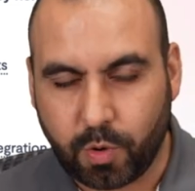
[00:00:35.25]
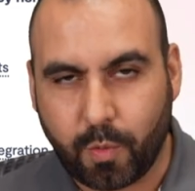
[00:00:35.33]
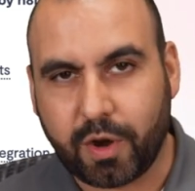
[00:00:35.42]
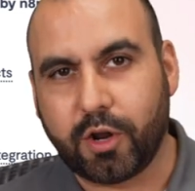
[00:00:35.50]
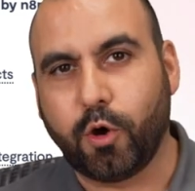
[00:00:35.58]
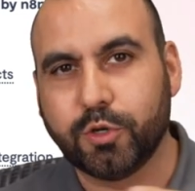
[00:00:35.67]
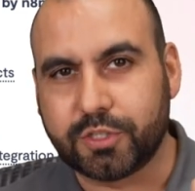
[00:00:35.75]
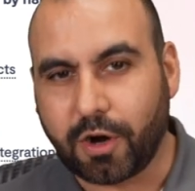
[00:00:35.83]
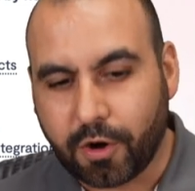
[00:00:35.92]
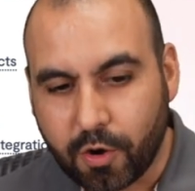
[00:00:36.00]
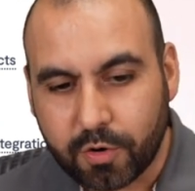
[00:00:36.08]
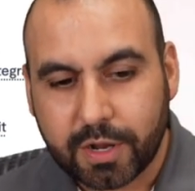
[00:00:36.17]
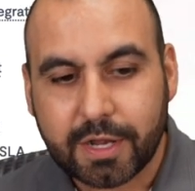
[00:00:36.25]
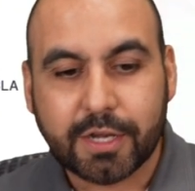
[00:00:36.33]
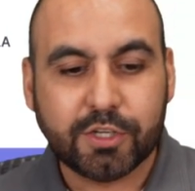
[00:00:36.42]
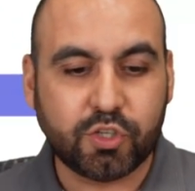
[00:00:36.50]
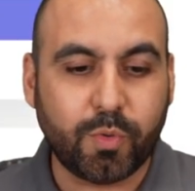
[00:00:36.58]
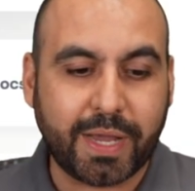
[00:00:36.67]
We want to host our own,
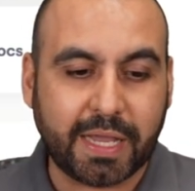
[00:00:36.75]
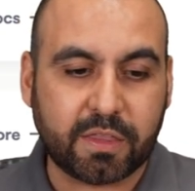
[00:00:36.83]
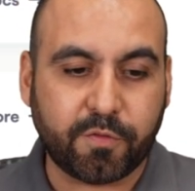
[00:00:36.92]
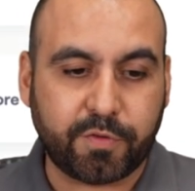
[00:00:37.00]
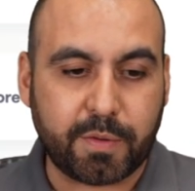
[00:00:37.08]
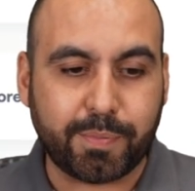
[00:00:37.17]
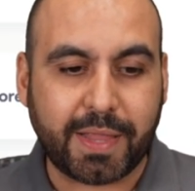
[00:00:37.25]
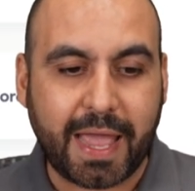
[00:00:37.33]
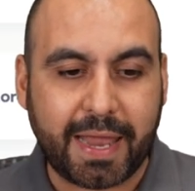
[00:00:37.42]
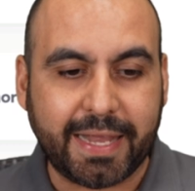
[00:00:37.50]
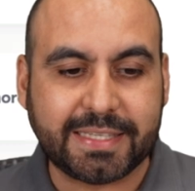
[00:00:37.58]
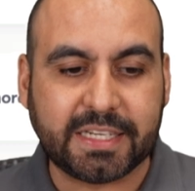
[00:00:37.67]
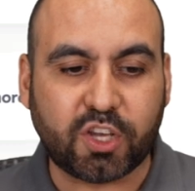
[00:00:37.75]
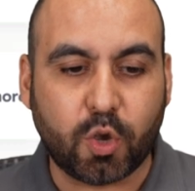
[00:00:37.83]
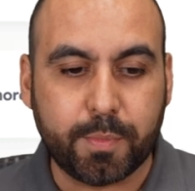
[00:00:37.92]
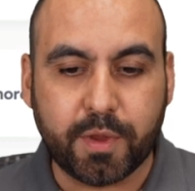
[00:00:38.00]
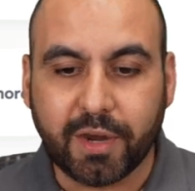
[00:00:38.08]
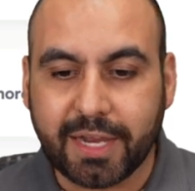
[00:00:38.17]
so we get the free plan. It's a
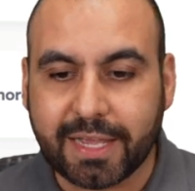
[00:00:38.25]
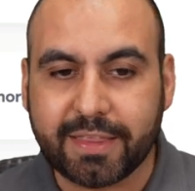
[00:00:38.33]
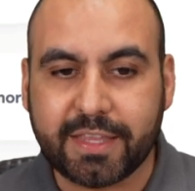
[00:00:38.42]
community